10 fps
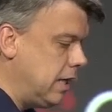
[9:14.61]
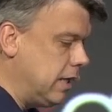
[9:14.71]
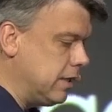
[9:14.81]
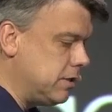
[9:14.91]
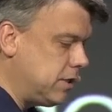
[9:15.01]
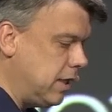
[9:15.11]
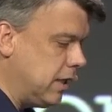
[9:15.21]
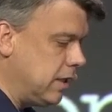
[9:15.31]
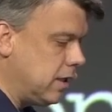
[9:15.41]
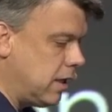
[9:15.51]
is
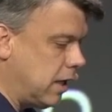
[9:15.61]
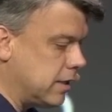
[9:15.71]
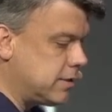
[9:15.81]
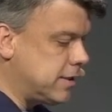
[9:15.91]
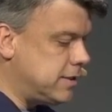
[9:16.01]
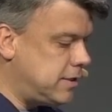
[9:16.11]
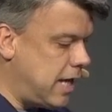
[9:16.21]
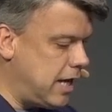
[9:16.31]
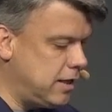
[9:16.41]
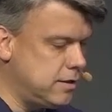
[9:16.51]
in
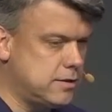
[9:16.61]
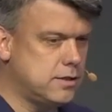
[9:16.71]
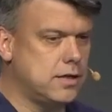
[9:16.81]
sustained